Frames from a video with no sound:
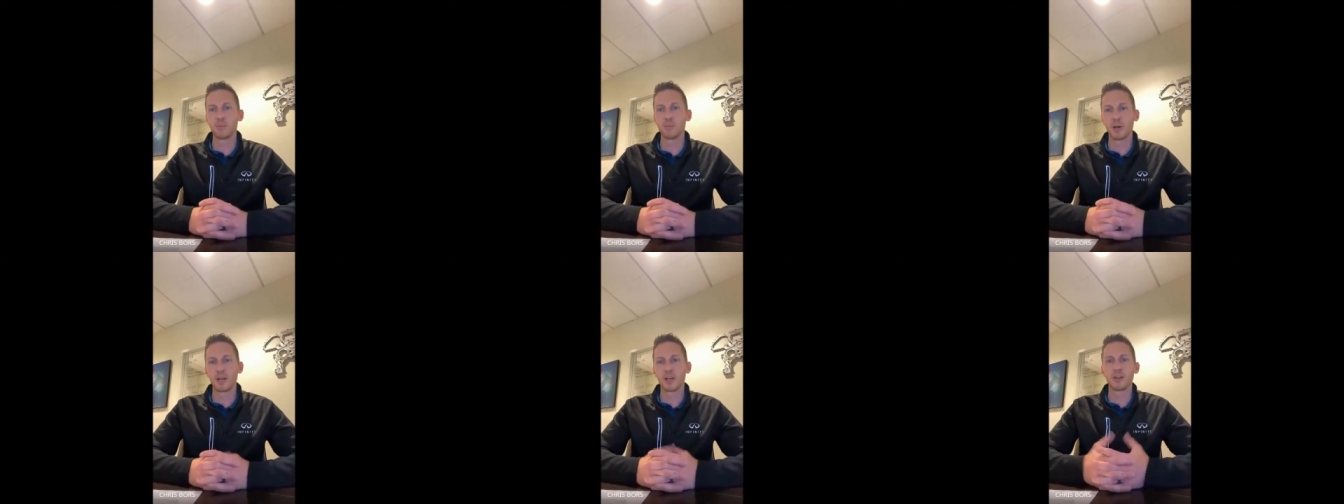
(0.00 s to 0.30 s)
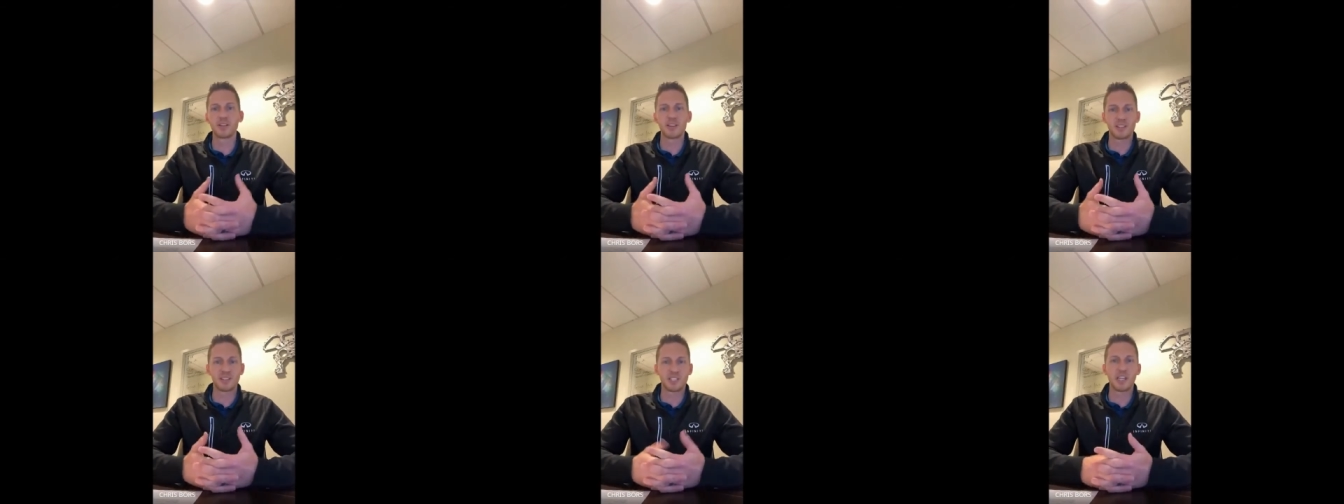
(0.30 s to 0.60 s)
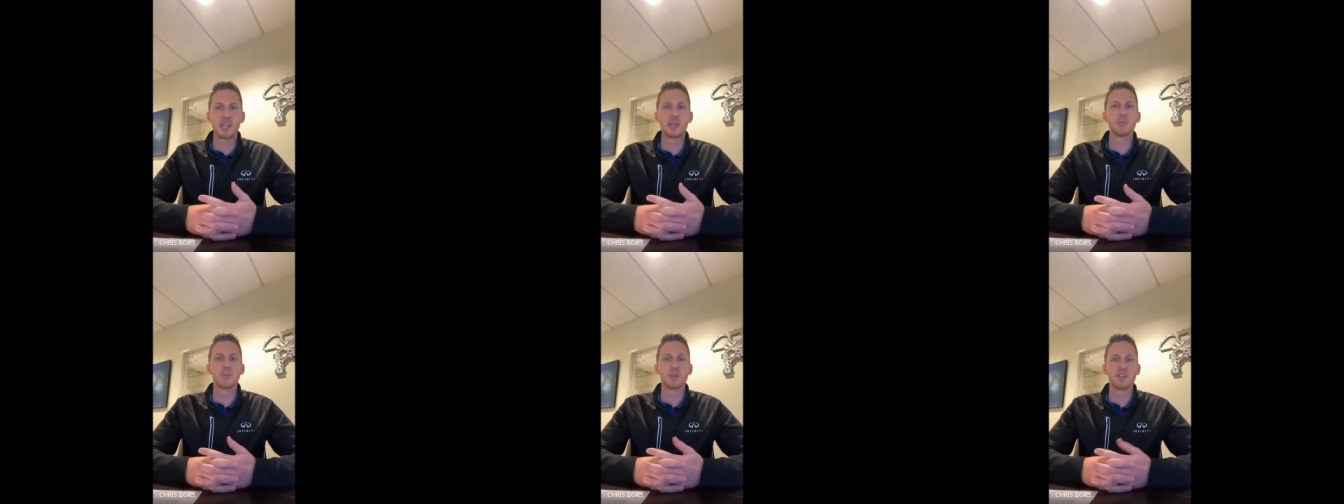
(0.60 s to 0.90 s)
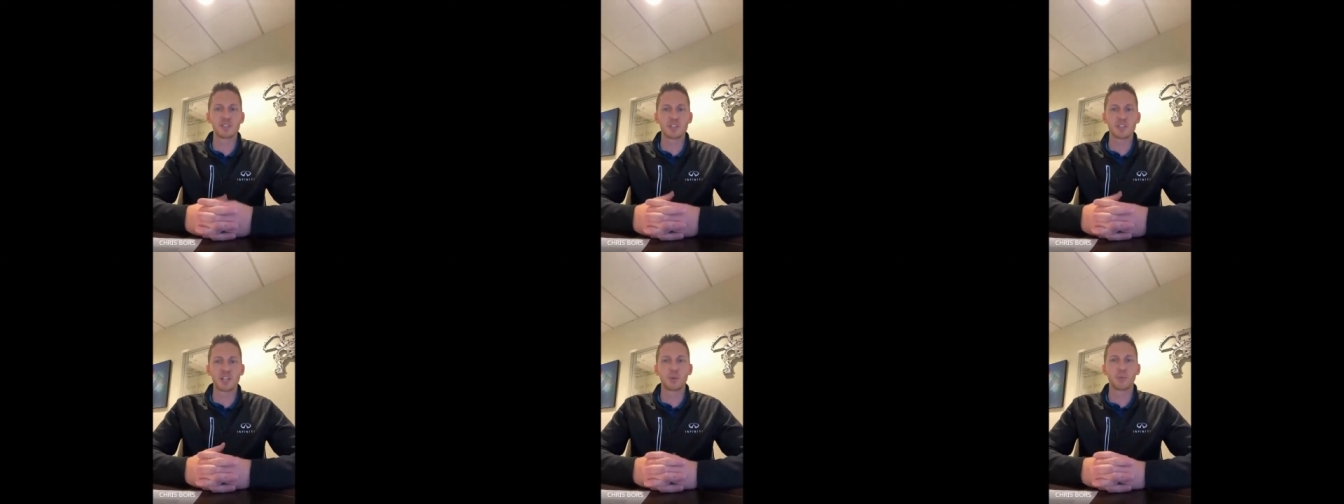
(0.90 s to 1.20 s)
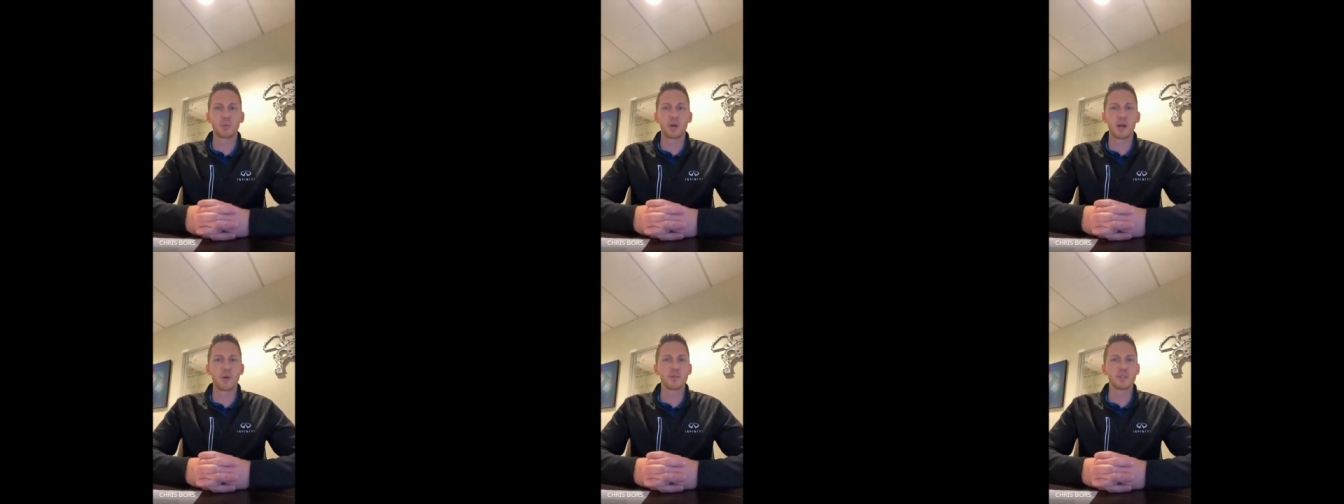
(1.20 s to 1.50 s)
But the team is
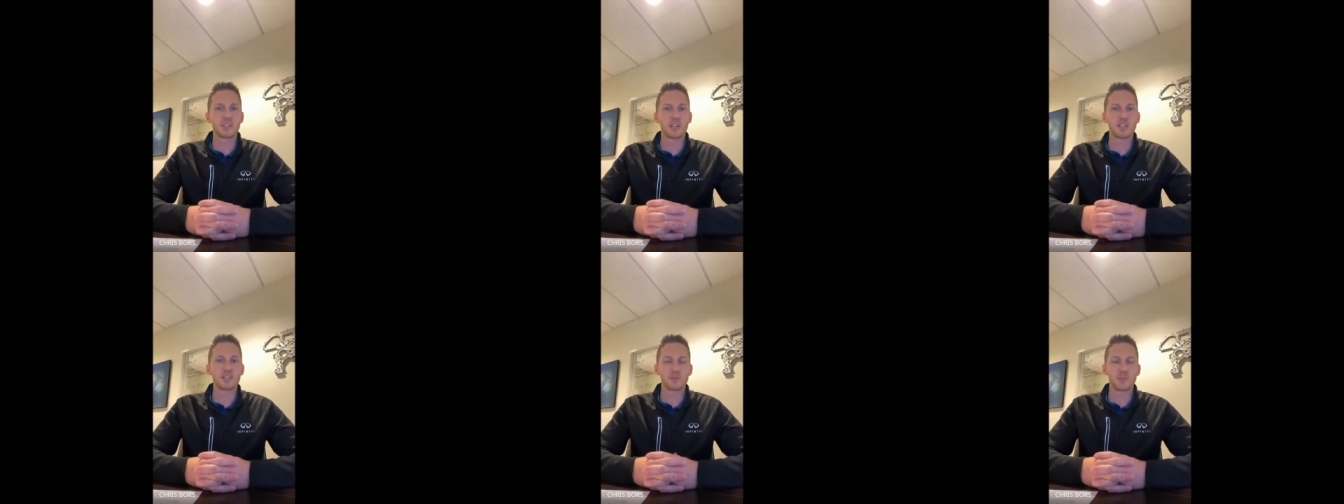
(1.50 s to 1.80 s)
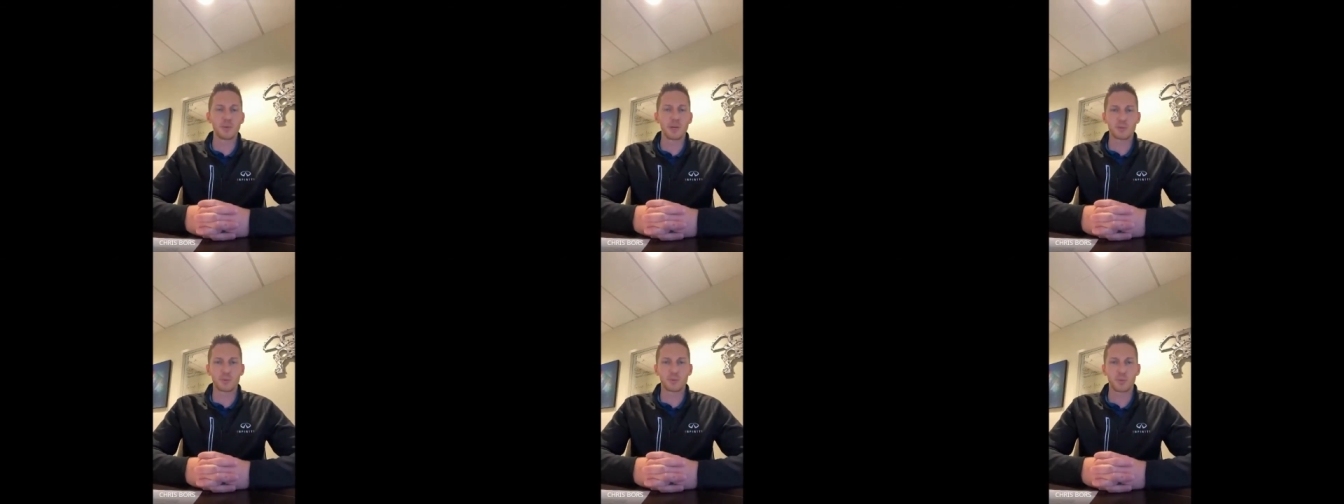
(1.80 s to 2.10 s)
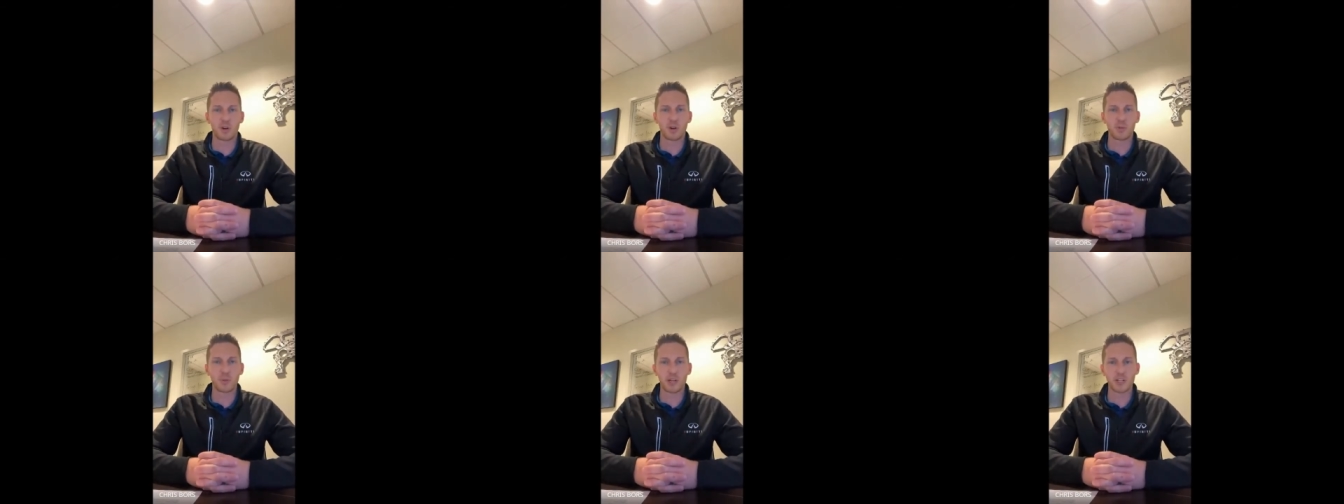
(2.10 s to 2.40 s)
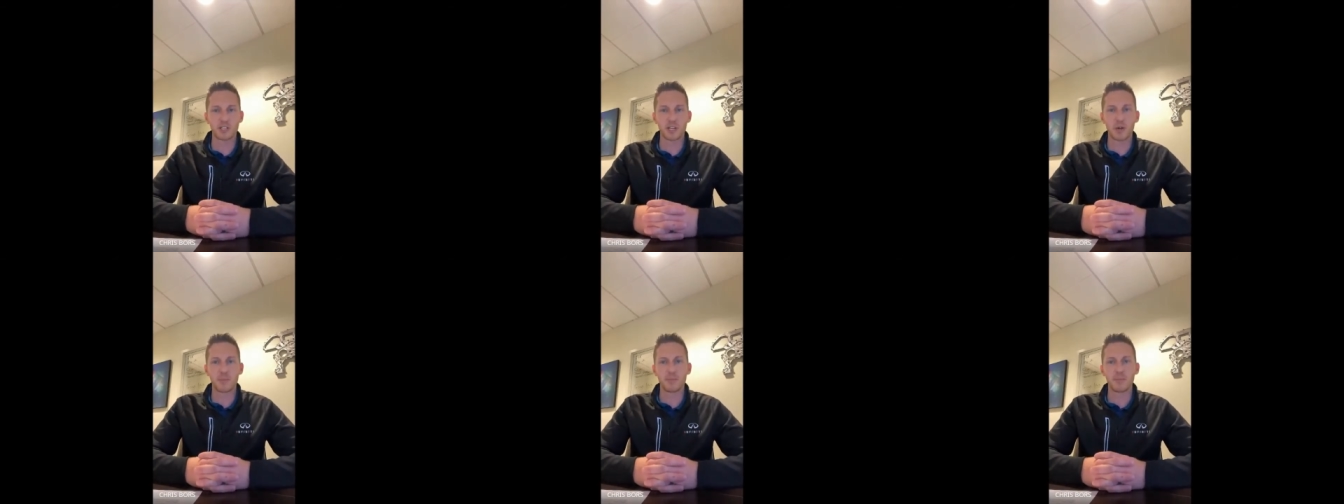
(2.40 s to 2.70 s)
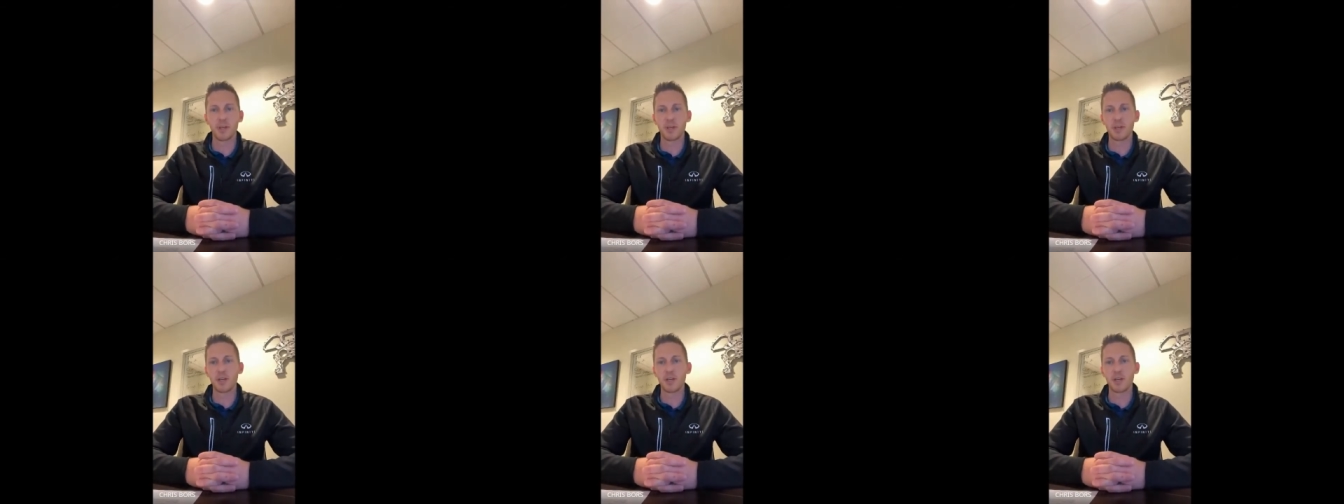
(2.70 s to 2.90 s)
what I would say is the best part of my job.